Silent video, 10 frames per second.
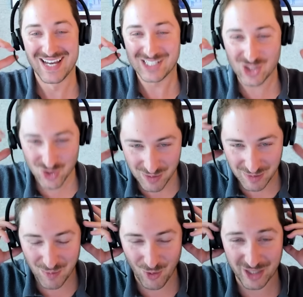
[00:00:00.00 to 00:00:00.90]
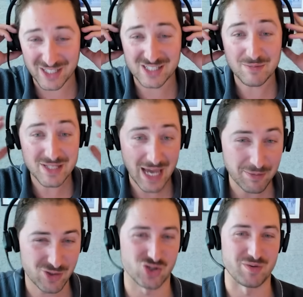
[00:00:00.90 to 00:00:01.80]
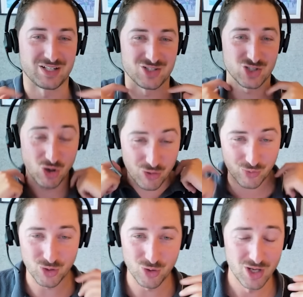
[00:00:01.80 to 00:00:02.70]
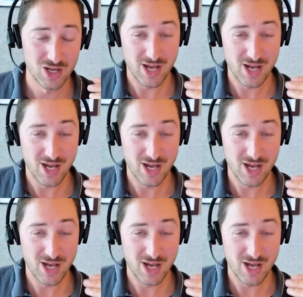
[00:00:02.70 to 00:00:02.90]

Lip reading: It's extremely boring and it's going to be time consuming to go through